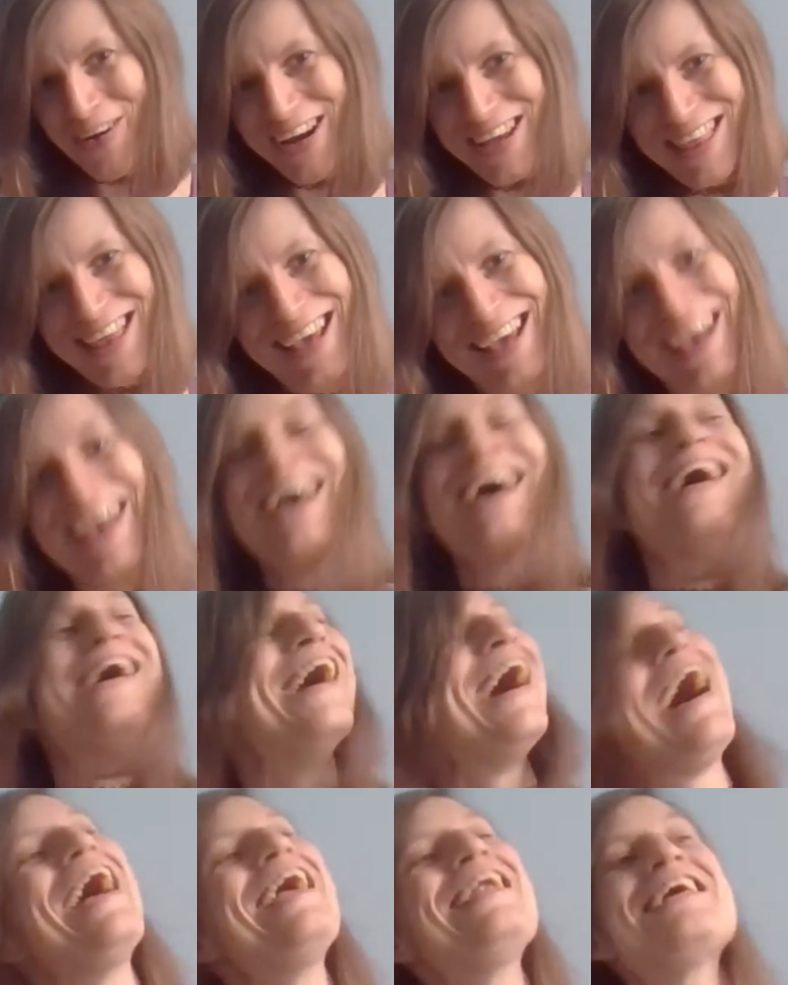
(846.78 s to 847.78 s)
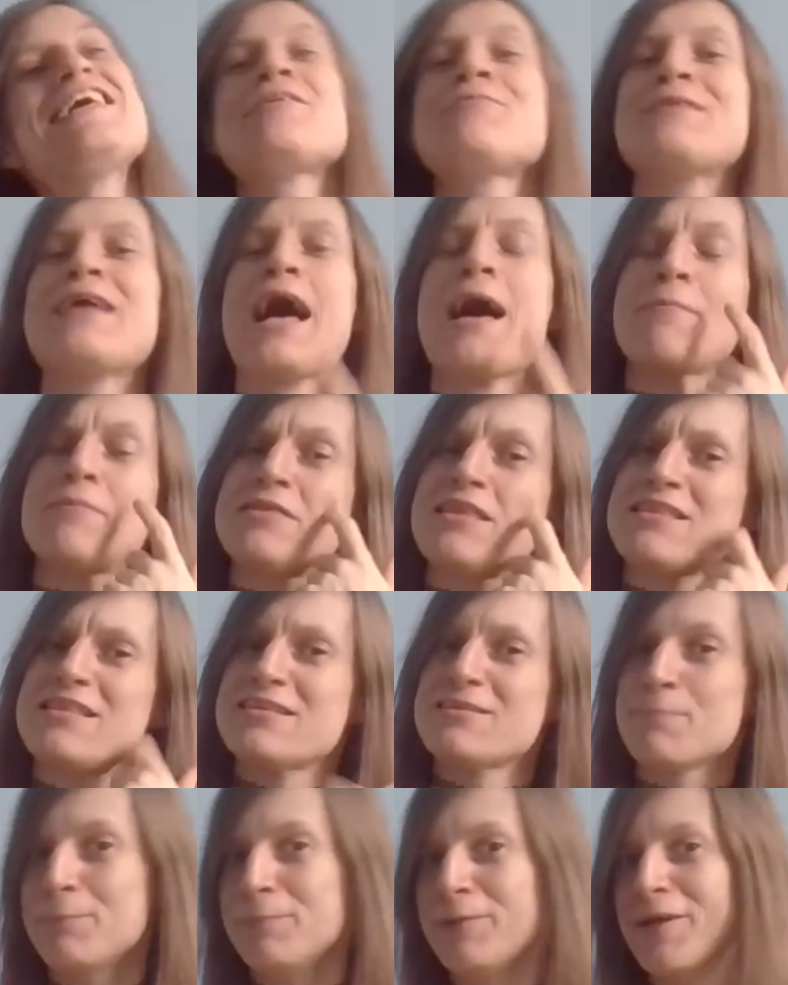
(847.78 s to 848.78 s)
with it. I need to be happy that
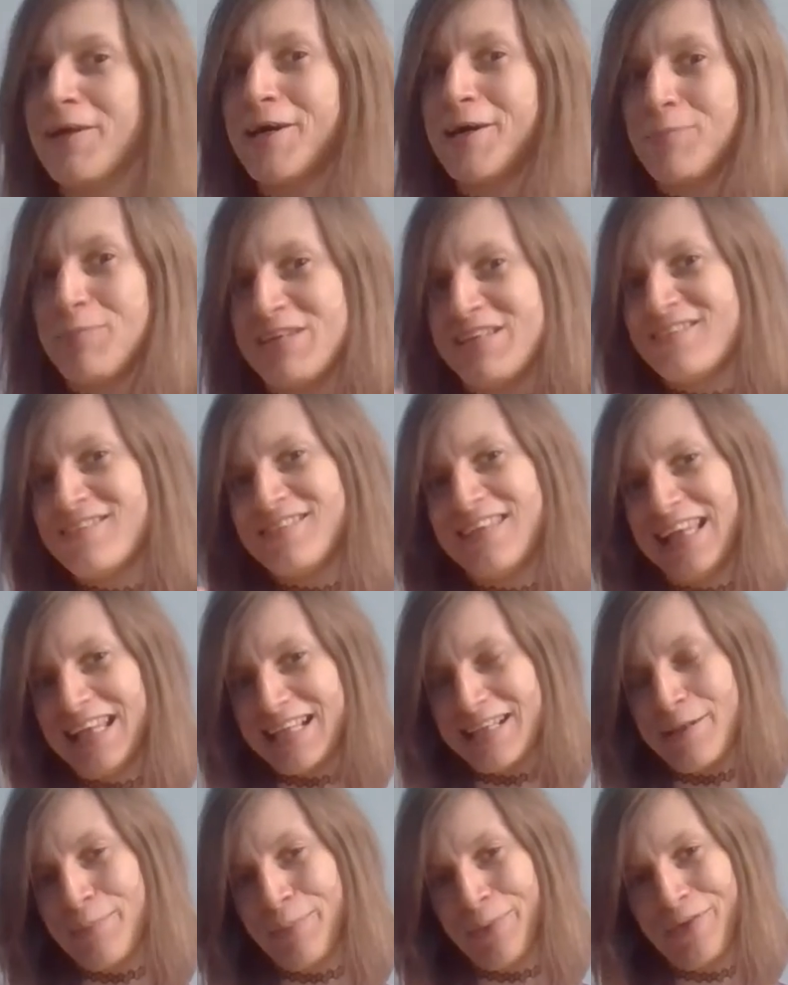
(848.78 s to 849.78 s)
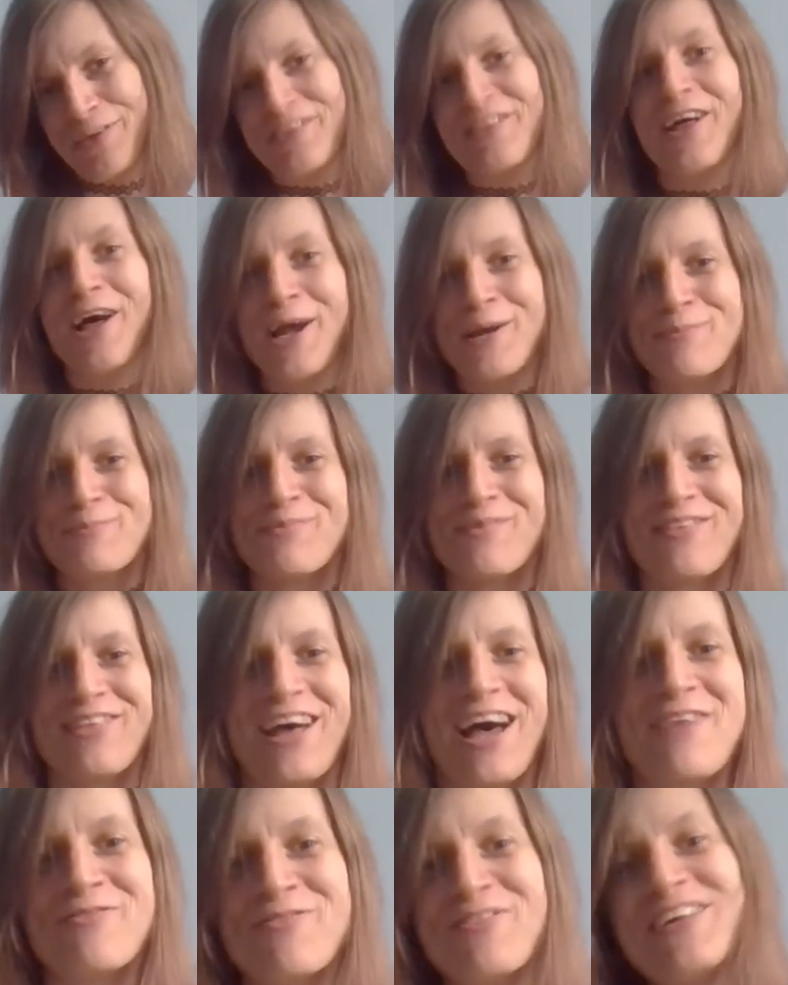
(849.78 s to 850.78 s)
this blurb is selling the book that I'm
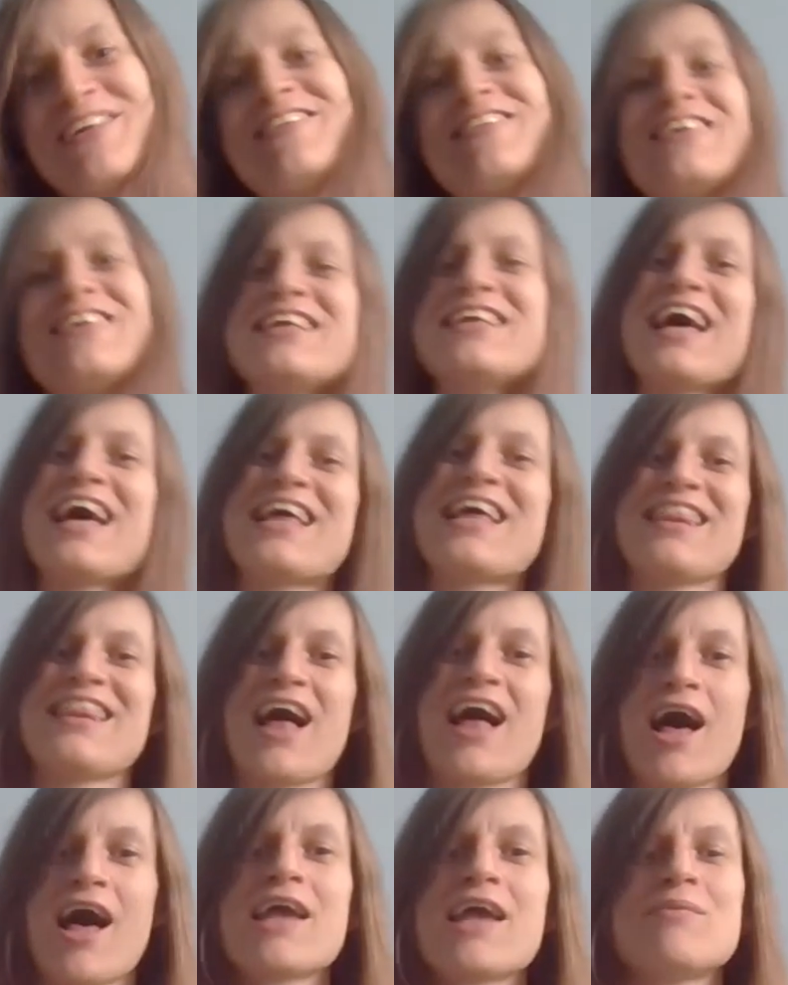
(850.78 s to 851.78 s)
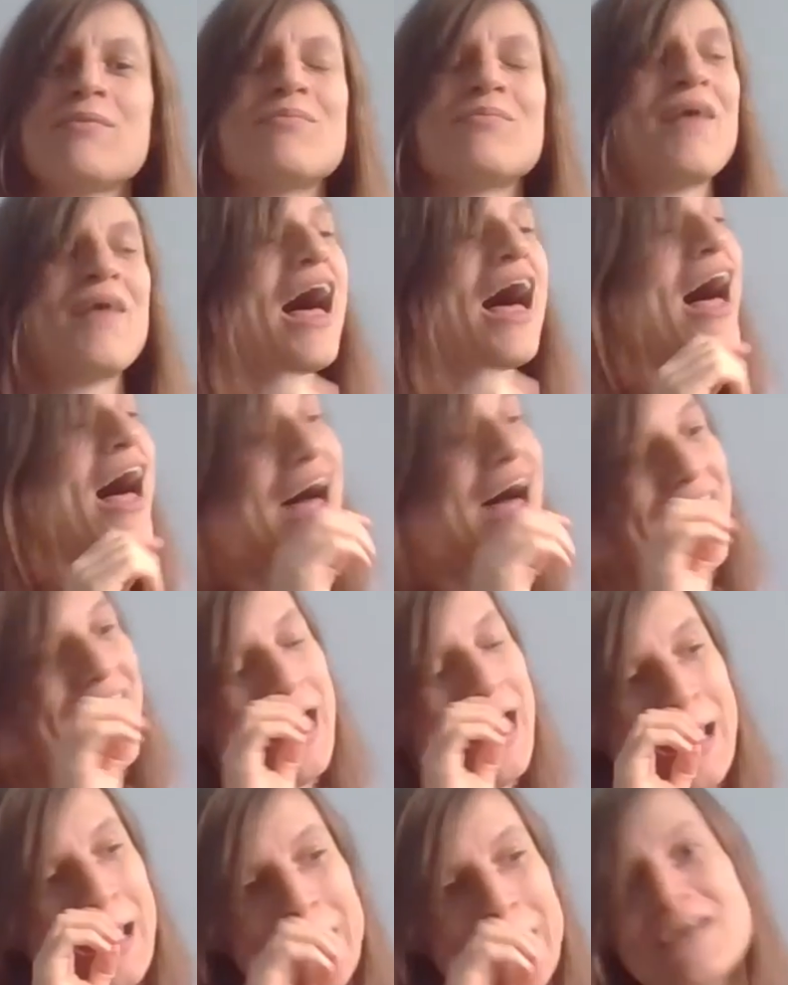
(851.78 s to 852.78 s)
that I've written and that I'm uh,
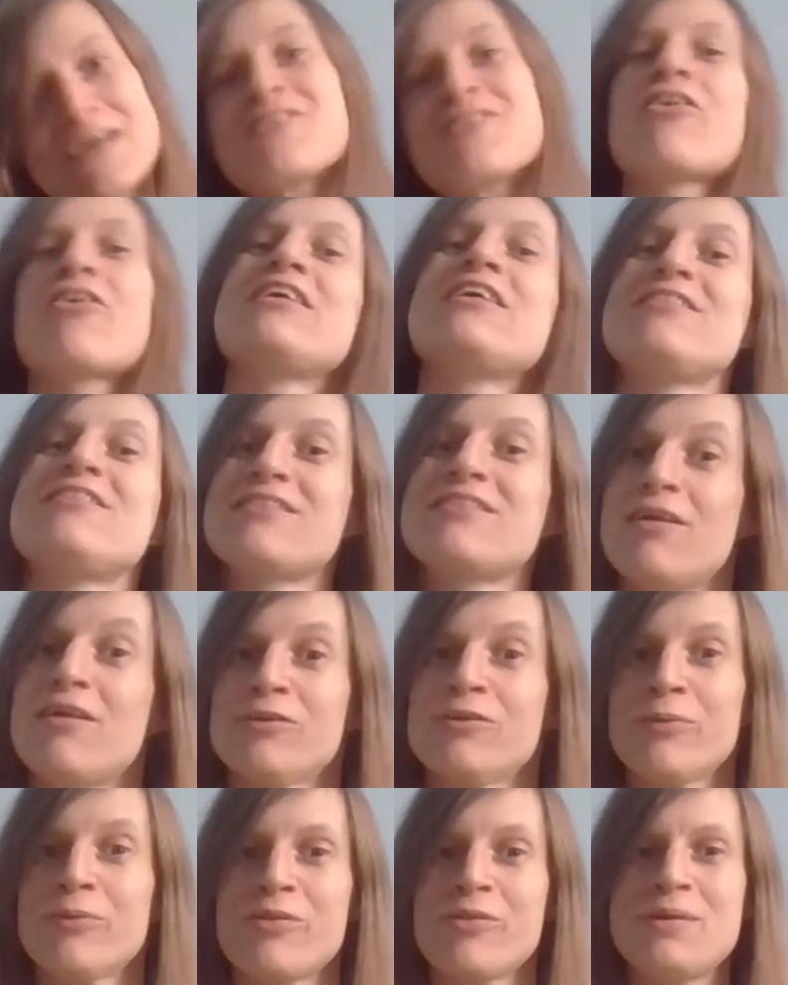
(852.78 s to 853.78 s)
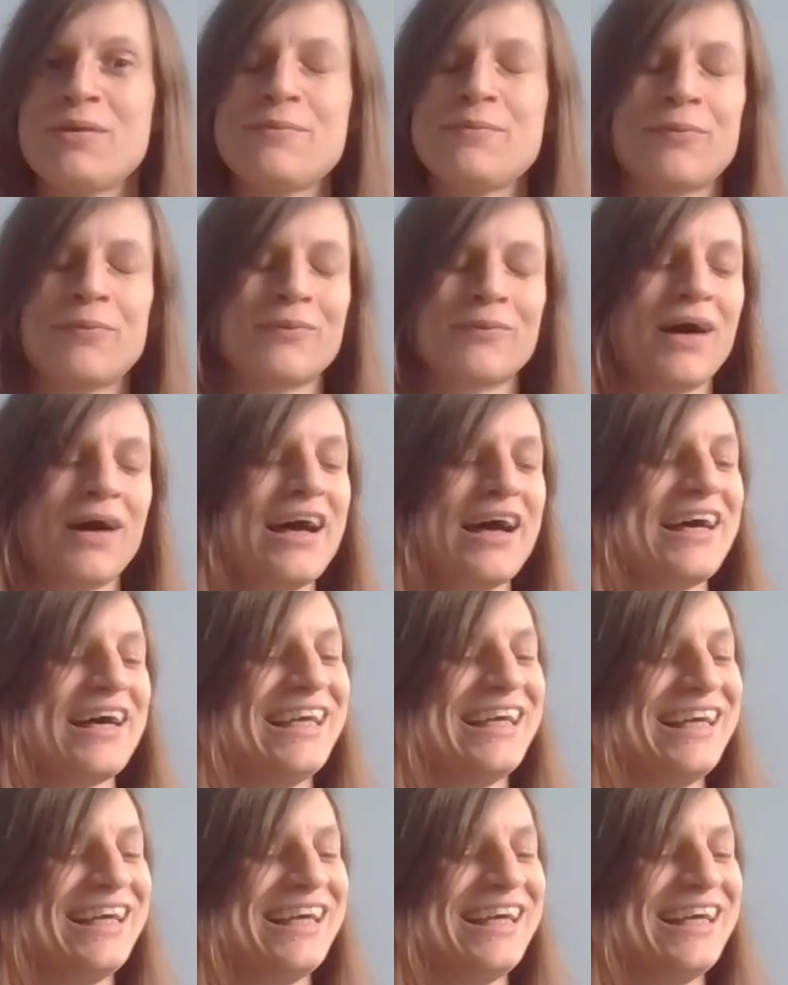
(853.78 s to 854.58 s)
trying to sell to other people. Uh,